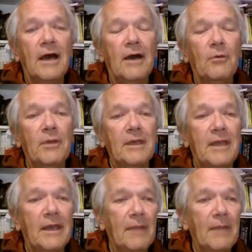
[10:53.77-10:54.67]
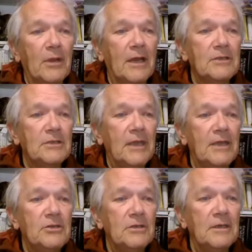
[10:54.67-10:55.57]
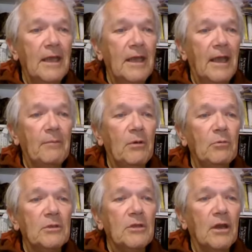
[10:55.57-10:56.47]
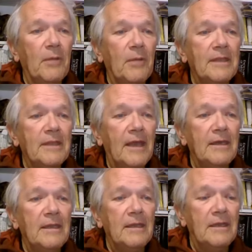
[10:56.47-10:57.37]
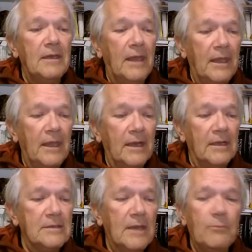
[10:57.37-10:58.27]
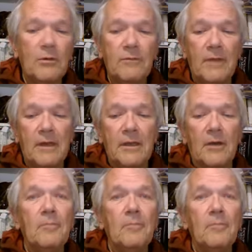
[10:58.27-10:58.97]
We can add hyperconjugation, but we'll talk about that in a separate video.